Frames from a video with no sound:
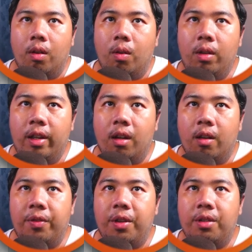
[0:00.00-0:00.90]

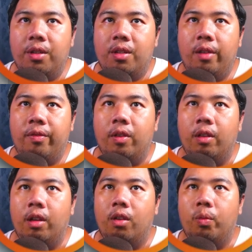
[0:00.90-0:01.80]
OnlyOffice is a
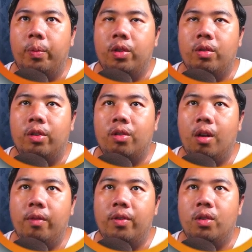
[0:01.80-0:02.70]
free and open source
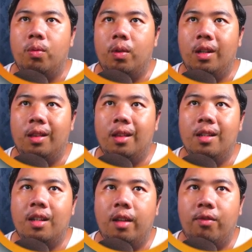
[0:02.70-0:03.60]
office suite
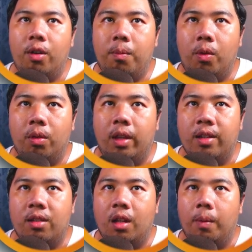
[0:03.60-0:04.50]
designed for both
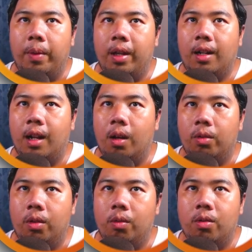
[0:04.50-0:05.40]
desktop and
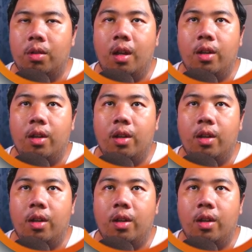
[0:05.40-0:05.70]
cloud use.